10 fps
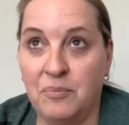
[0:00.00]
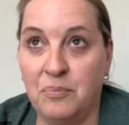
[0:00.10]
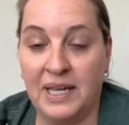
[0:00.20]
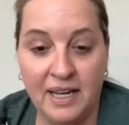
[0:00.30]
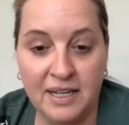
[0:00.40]

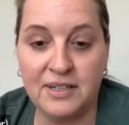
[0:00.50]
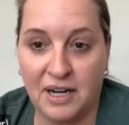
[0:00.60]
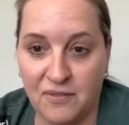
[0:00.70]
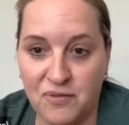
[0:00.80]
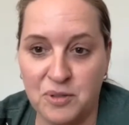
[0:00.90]
being
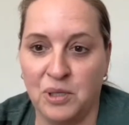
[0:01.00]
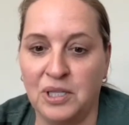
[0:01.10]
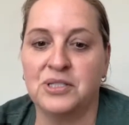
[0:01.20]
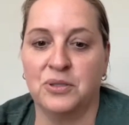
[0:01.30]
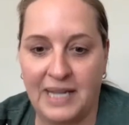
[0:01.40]
uncomfortable
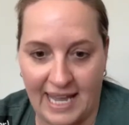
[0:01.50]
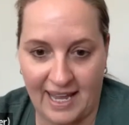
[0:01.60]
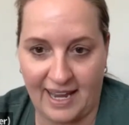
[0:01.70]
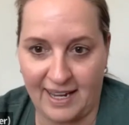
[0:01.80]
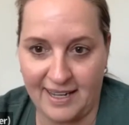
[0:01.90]
is
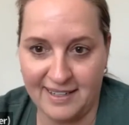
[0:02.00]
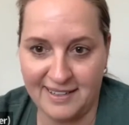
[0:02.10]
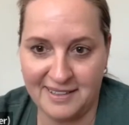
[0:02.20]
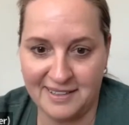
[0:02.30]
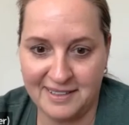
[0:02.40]
okay.
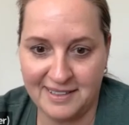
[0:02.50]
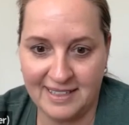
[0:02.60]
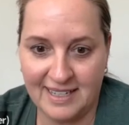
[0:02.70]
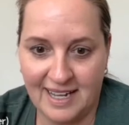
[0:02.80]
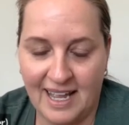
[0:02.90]

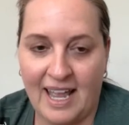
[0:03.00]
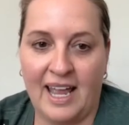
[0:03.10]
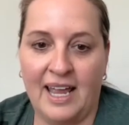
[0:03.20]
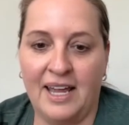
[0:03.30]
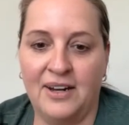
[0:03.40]

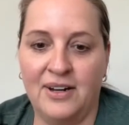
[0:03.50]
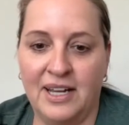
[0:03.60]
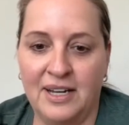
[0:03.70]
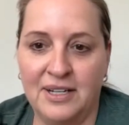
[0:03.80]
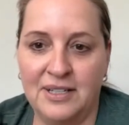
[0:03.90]
Mm-hmm. And,
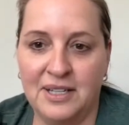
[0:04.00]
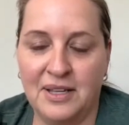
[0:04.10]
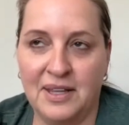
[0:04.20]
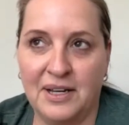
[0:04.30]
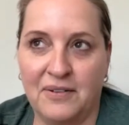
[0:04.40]
and it
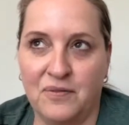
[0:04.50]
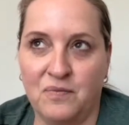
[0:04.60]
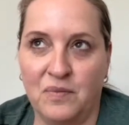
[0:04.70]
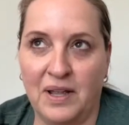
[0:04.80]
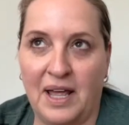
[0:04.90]
like,
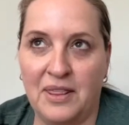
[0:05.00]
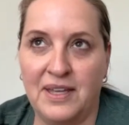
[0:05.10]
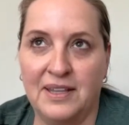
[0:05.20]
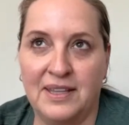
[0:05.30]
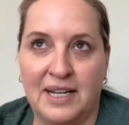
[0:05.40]
I
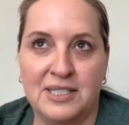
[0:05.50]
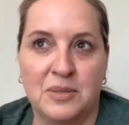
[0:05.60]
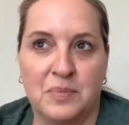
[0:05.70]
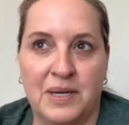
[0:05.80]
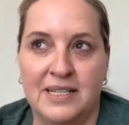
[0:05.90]
think that's
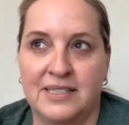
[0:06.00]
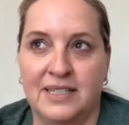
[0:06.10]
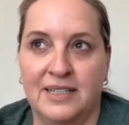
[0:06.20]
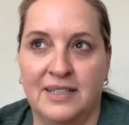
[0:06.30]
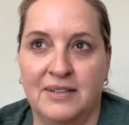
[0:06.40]
the piece
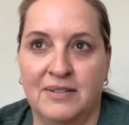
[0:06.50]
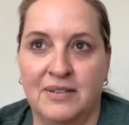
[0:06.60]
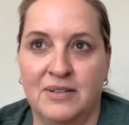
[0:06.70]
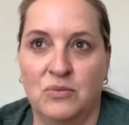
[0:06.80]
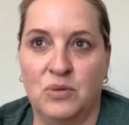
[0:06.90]
that
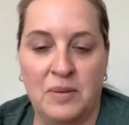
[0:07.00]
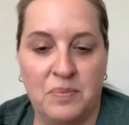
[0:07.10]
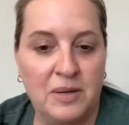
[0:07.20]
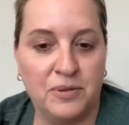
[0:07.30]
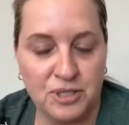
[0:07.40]
white
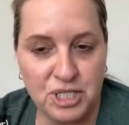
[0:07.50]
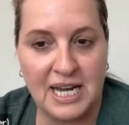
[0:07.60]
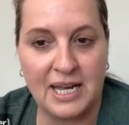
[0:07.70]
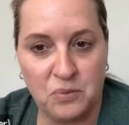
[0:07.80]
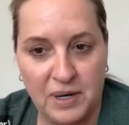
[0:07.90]
people
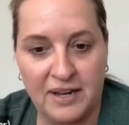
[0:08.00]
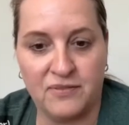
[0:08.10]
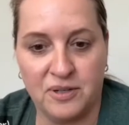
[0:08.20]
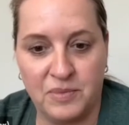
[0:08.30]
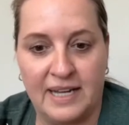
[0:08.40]
shy away
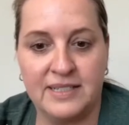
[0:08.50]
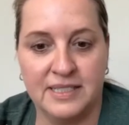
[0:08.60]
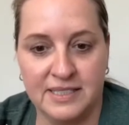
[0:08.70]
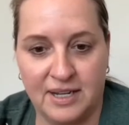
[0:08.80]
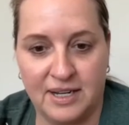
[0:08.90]
from, that
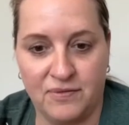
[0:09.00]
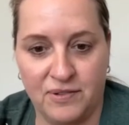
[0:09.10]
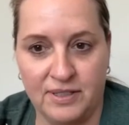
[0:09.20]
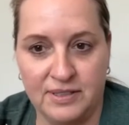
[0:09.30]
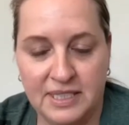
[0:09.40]

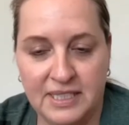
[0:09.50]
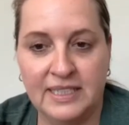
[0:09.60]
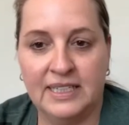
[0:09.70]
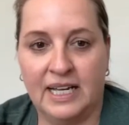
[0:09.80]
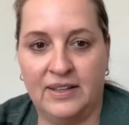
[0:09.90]
discomfort,
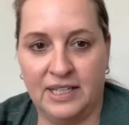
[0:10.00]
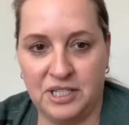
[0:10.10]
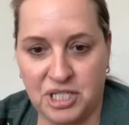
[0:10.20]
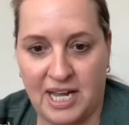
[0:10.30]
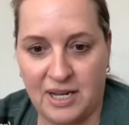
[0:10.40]
and they
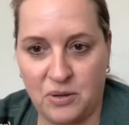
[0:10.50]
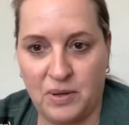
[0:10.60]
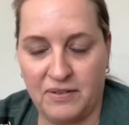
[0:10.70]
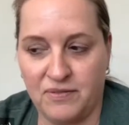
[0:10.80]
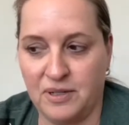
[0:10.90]
shy
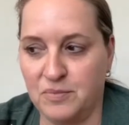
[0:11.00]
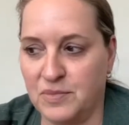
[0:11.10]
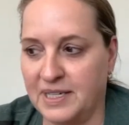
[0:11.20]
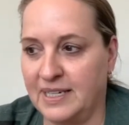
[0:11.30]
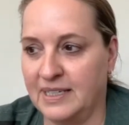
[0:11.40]
away from
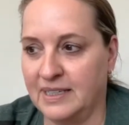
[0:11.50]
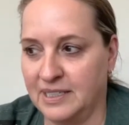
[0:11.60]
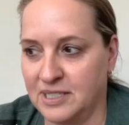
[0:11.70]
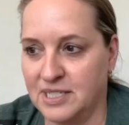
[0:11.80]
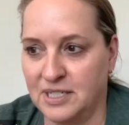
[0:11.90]
the
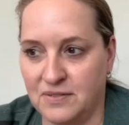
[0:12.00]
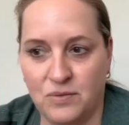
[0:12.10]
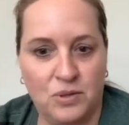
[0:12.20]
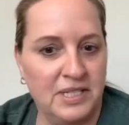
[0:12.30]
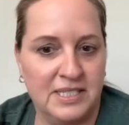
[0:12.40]
listening to
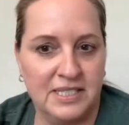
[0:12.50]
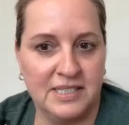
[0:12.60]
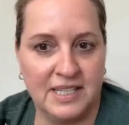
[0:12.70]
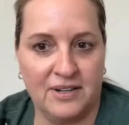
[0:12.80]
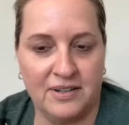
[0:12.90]
voices
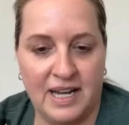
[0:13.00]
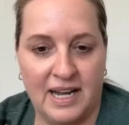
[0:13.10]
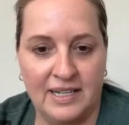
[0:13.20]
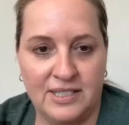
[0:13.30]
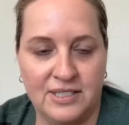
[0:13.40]
that are
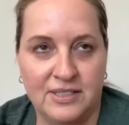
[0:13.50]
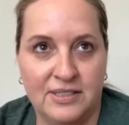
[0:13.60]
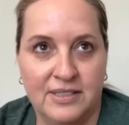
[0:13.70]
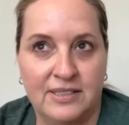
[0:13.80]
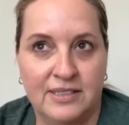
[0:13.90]
not
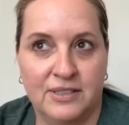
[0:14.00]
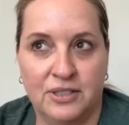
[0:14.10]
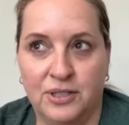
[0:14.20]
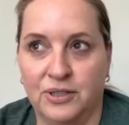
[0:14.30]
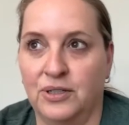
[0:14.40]

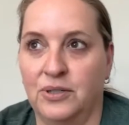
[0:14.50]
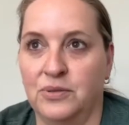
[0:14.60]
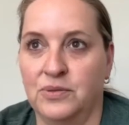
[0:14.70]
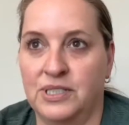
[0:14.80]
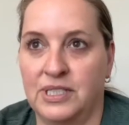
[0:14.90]

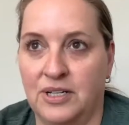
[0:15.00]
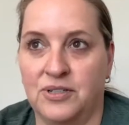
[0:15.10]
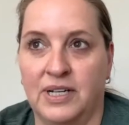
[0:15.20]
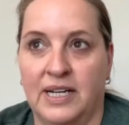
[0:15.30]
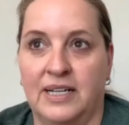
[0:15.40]

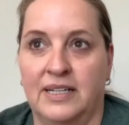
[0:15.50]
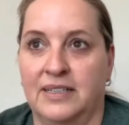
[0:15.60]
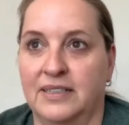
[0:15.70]
Eurocentric,